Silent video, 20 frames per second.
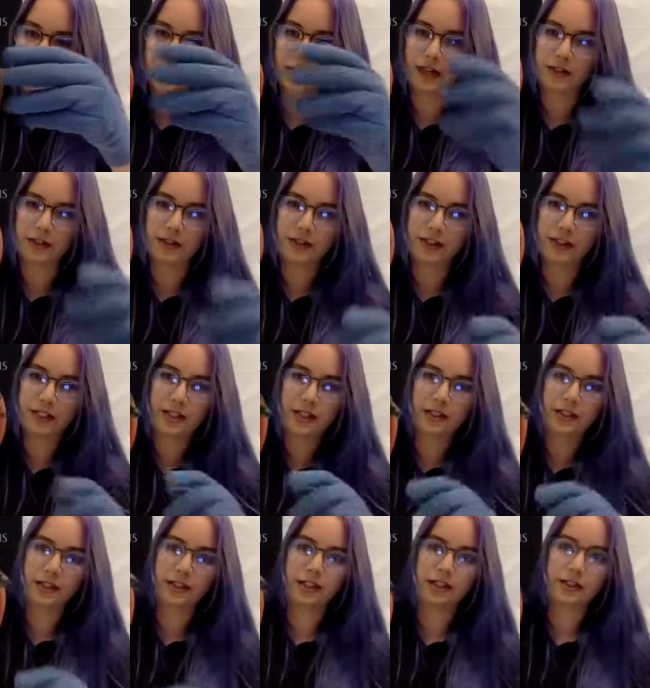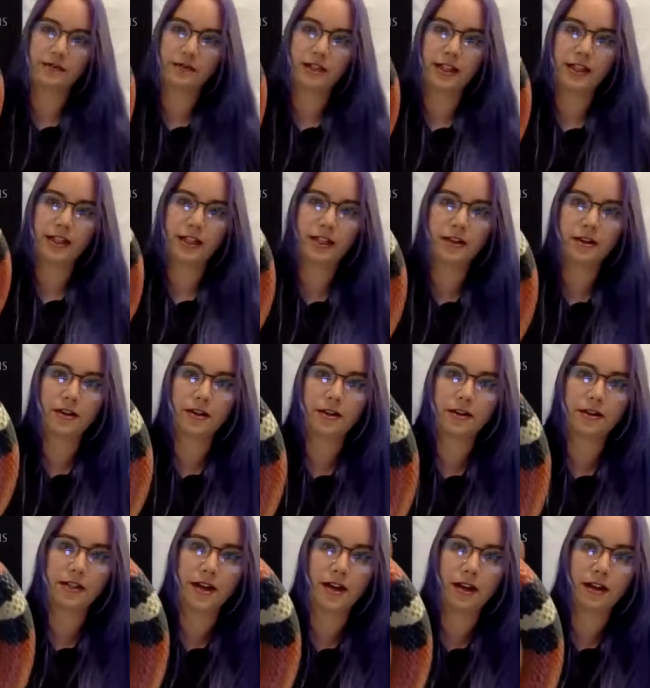And you can see that she is flicking
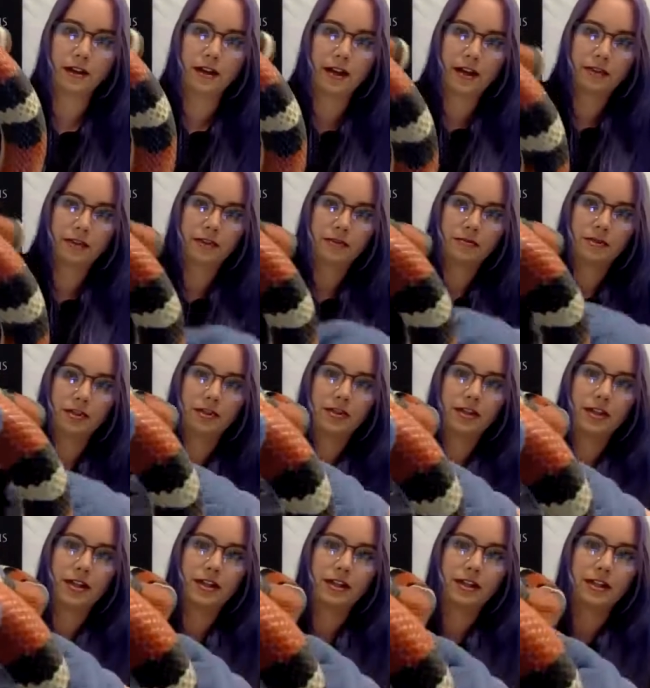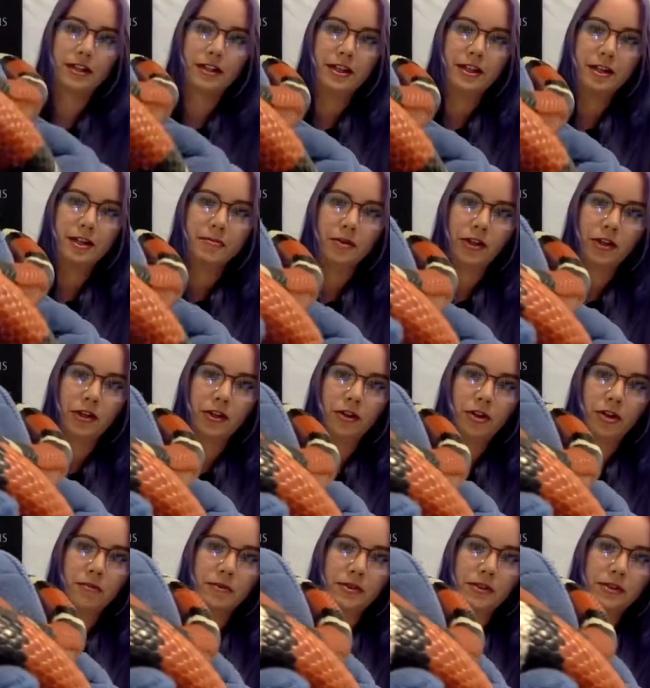her tongue out. So I'm gonna try and bring her
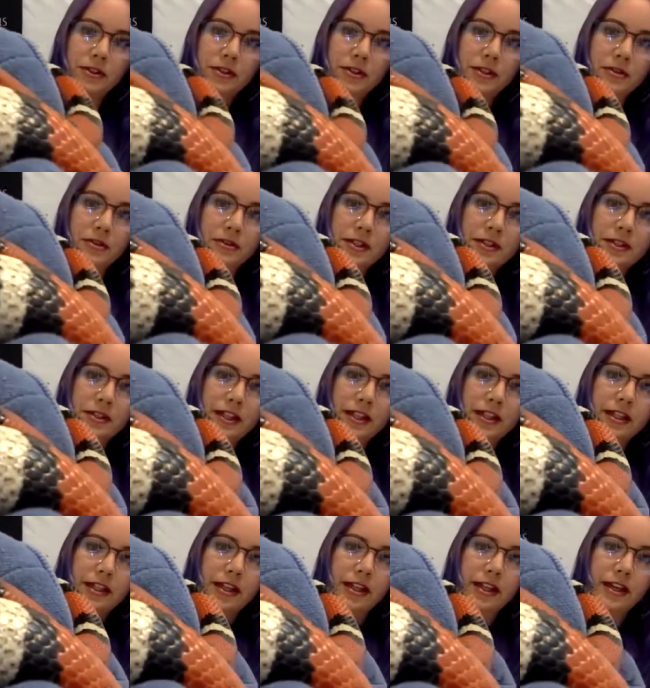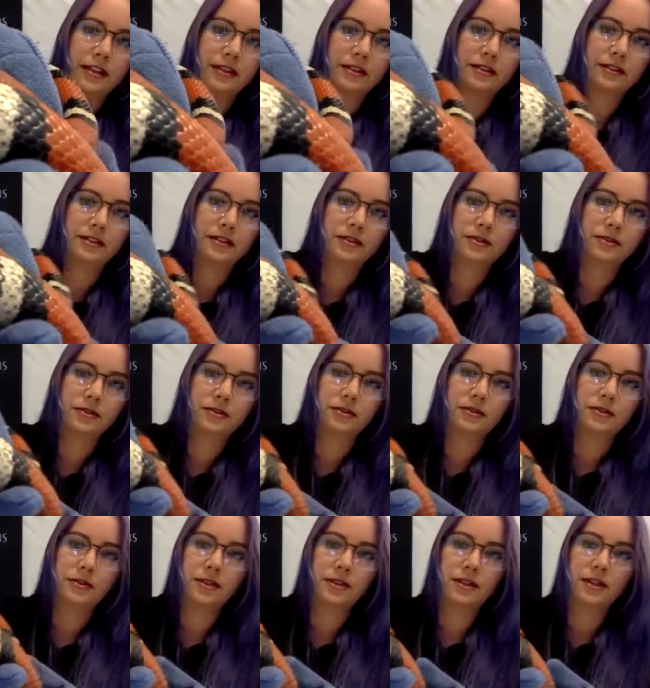up as close as I can to
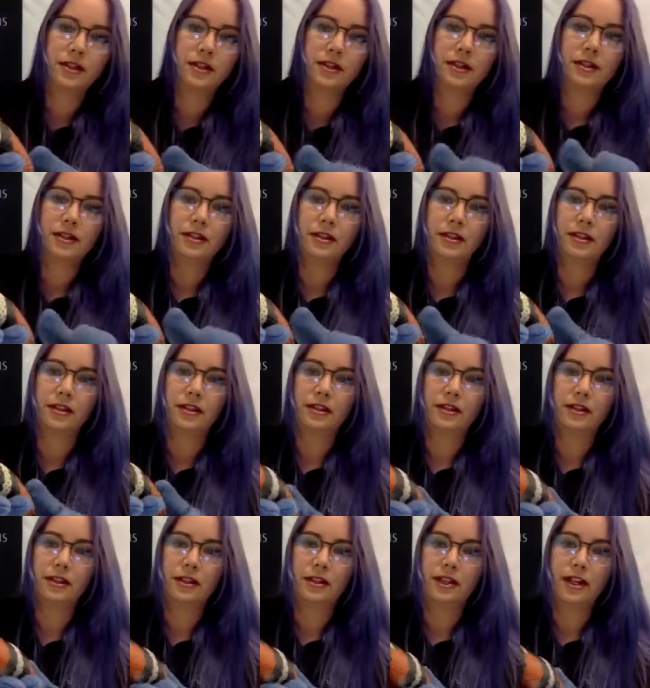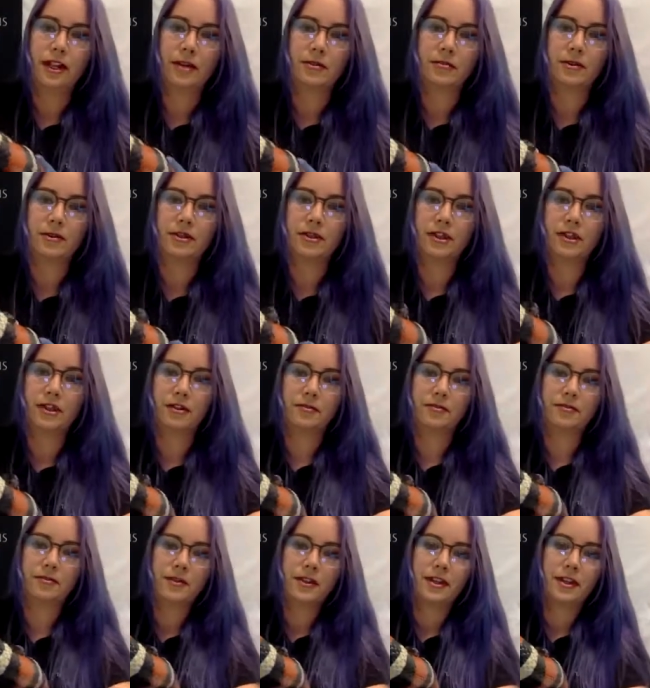the, the camera
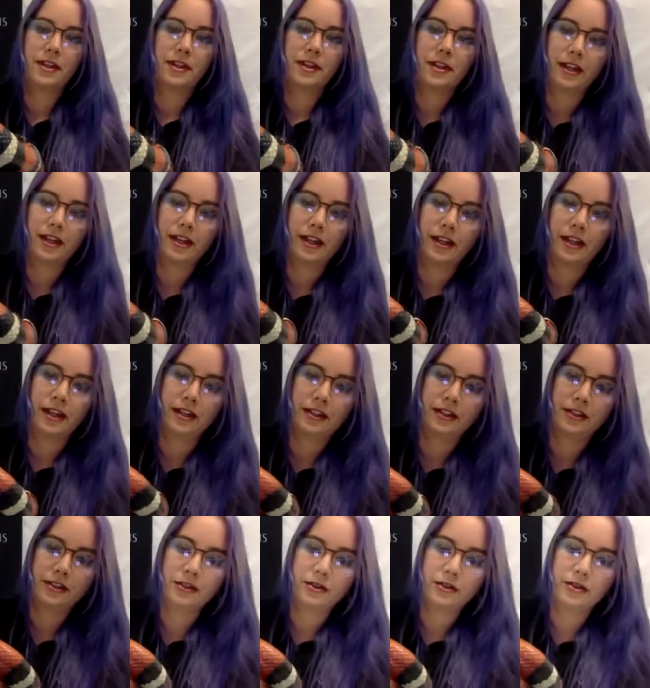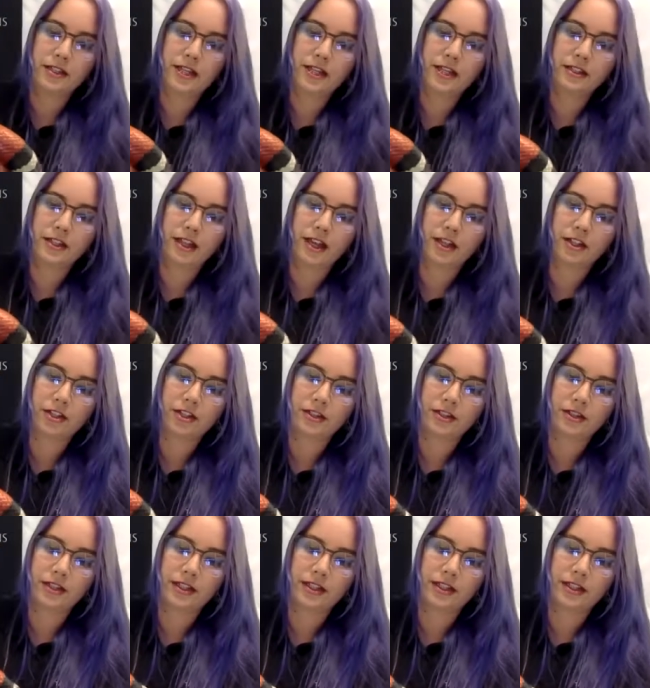there. And so snakes
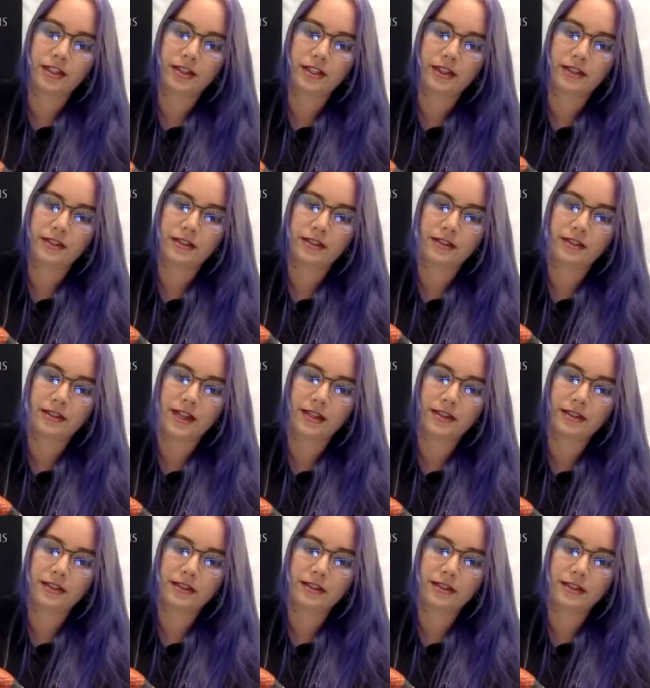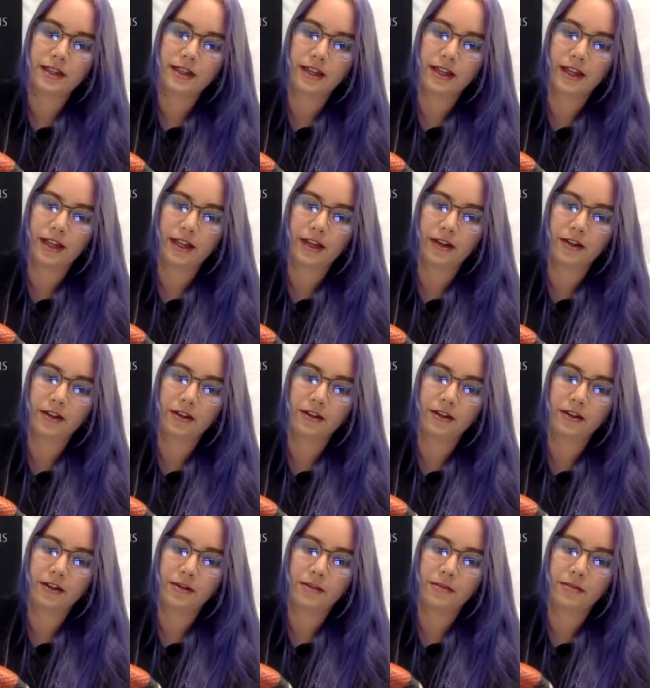actually sense the
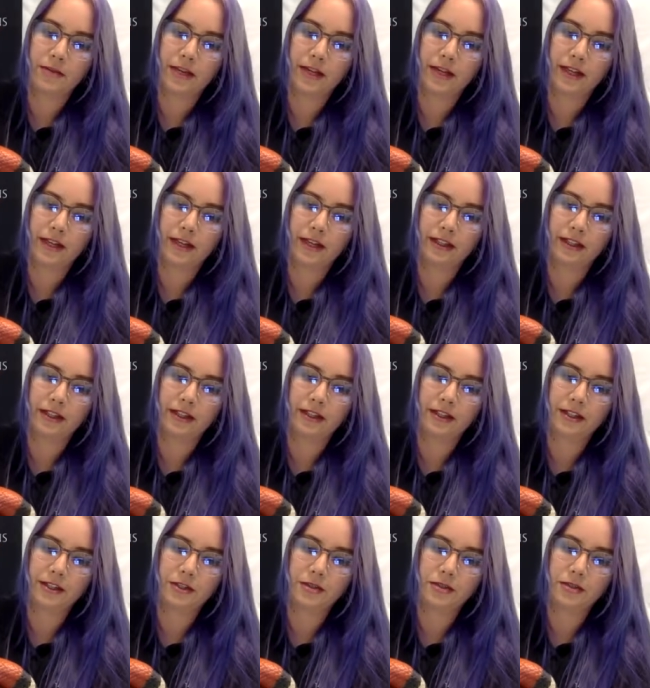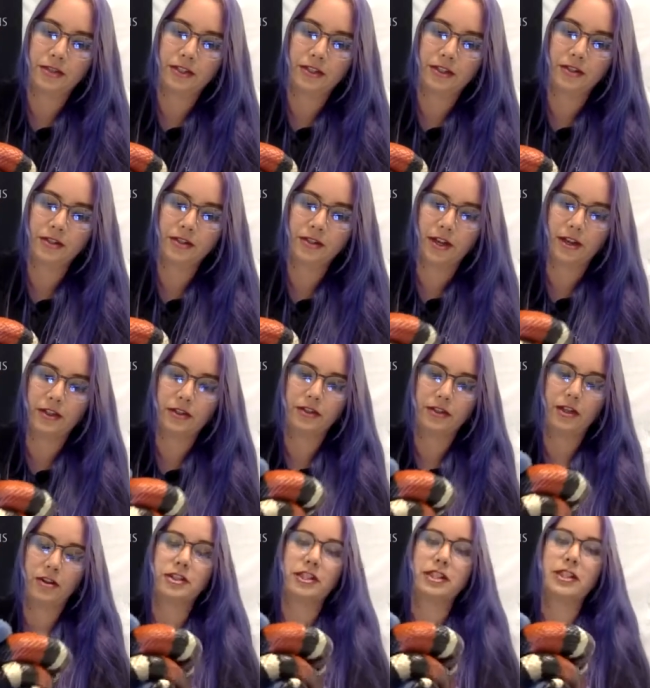air by using their tongues.
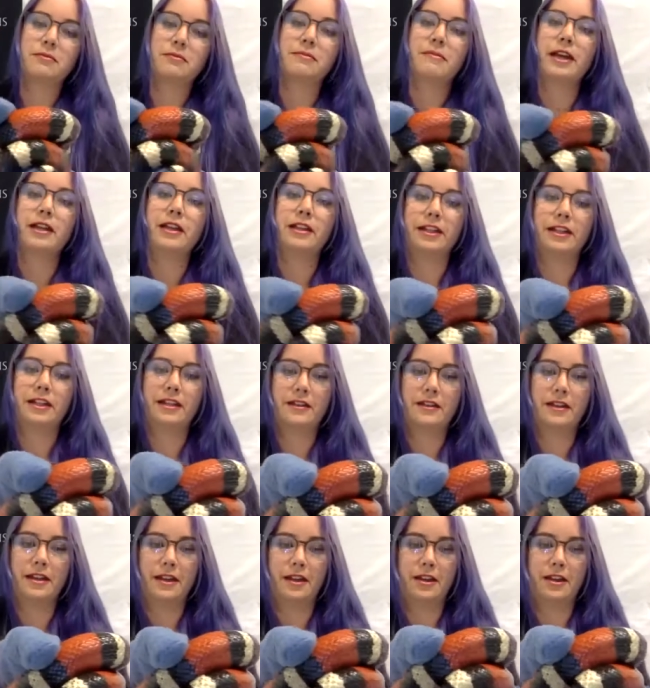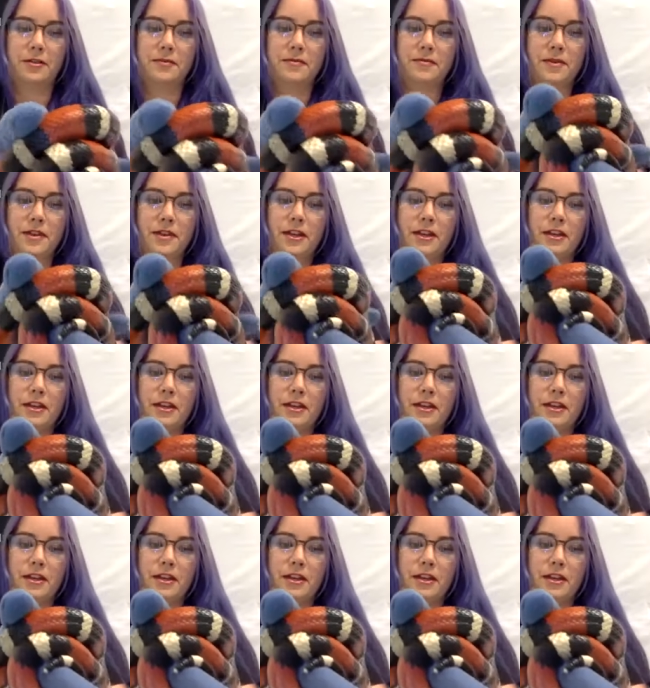They're smelling the air.